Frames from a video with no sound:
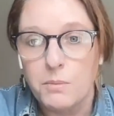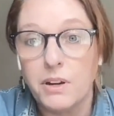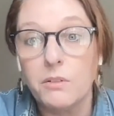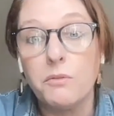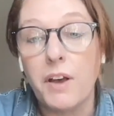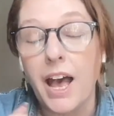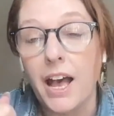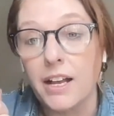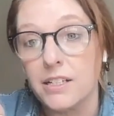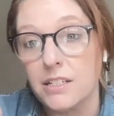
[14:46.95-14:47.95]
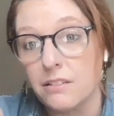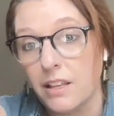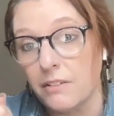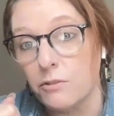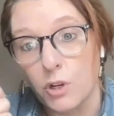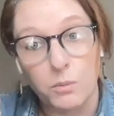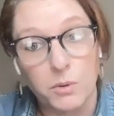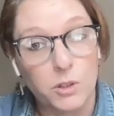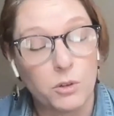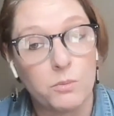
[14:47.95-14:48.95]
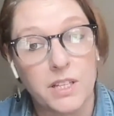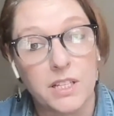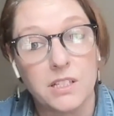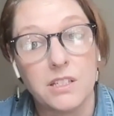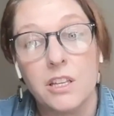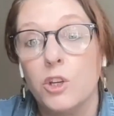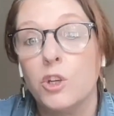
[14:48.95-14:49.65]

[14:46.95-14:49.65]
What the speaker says: But in fact, they've shown with humans,